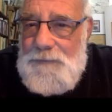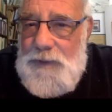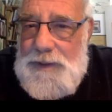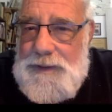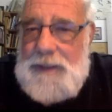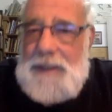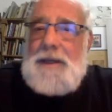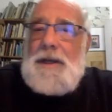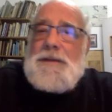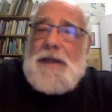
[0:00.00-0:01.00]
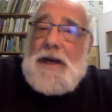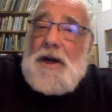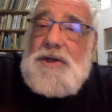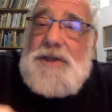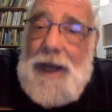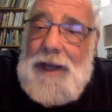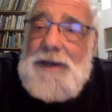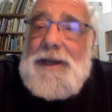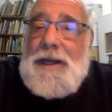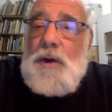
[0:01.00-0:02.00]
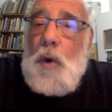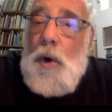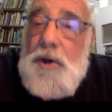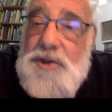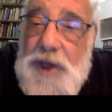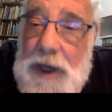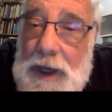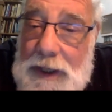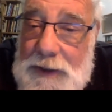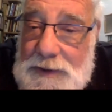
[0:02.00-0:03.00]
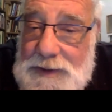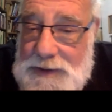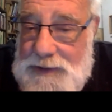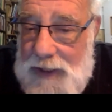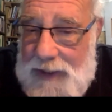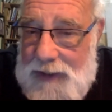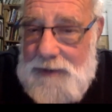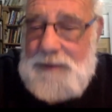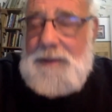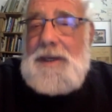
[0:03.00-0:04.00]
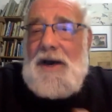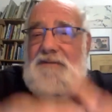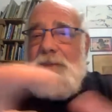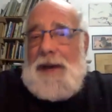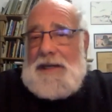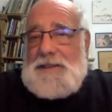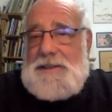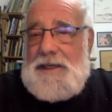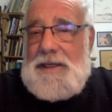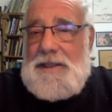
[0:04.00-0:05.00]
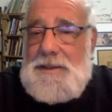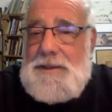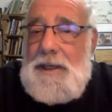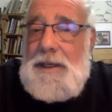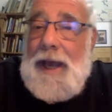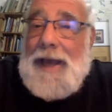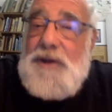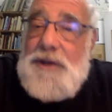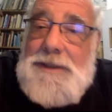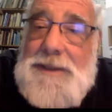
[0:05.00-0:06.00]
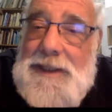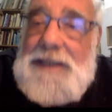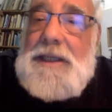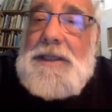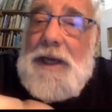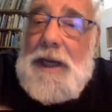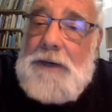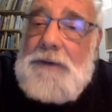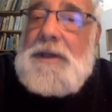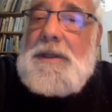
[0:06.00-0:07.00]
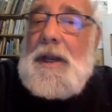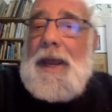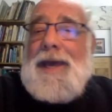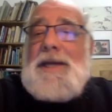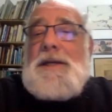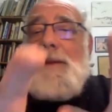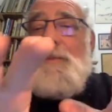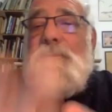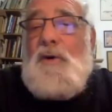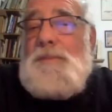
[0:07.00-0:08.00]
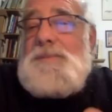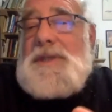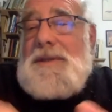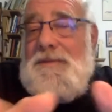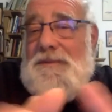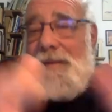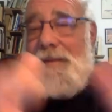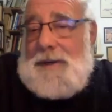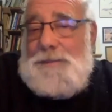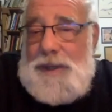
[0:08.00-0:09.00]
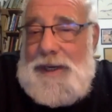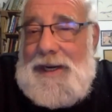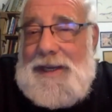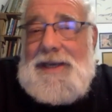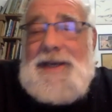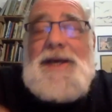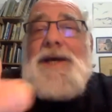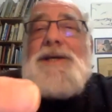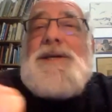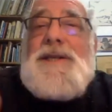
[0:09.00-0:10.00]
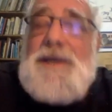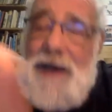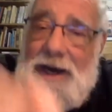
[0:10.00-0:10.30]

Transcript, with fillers: you see, that are done in order to clear this land of Palestinians. And you can see that the clearing of the land conforms completely to the